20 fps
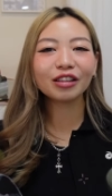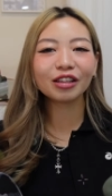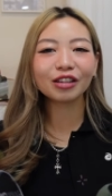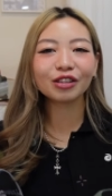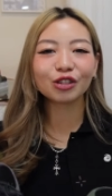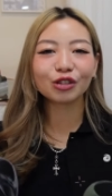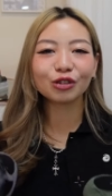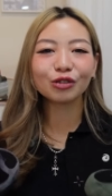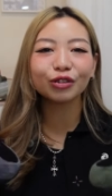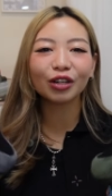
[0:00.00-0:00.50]
the
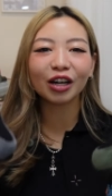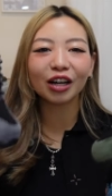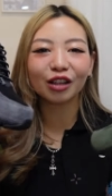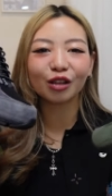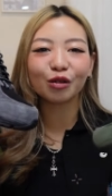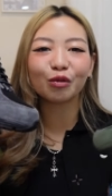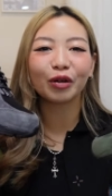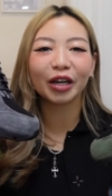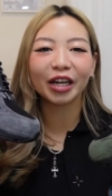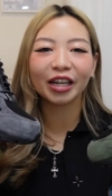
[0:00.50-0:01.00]
two
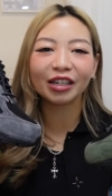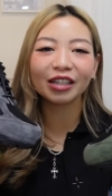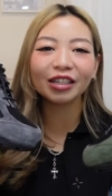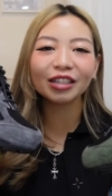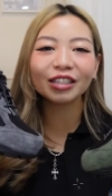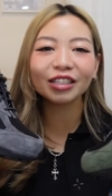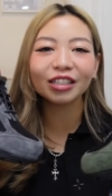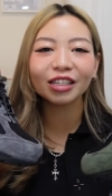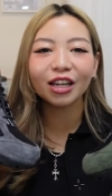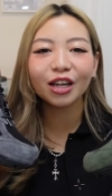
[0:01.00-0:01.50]

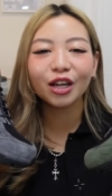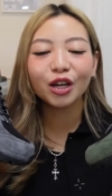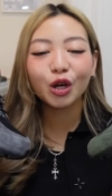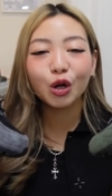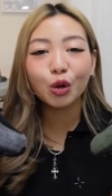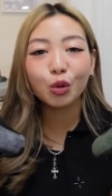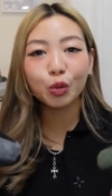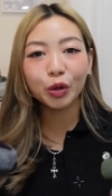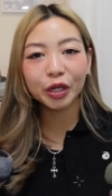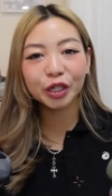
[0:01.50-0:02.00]
colorways,
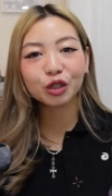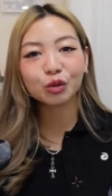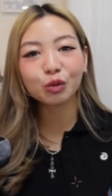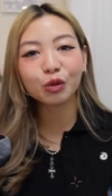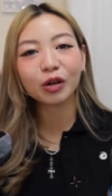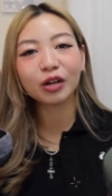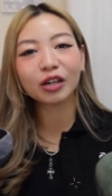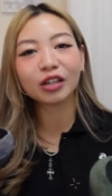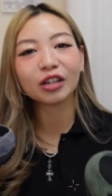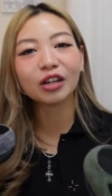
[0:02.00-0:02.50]
which
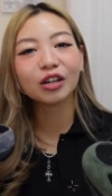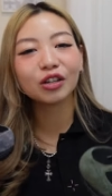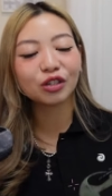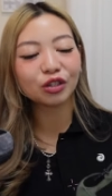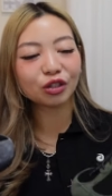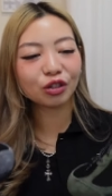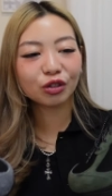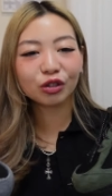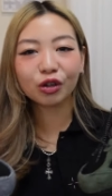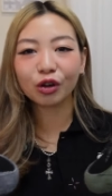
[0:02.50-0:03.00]
one do
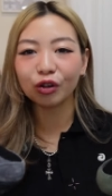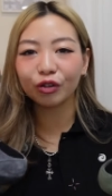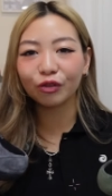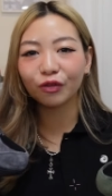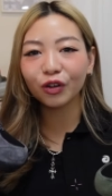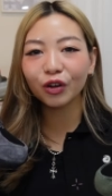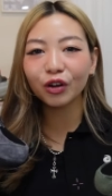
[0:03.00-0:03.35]
you go for?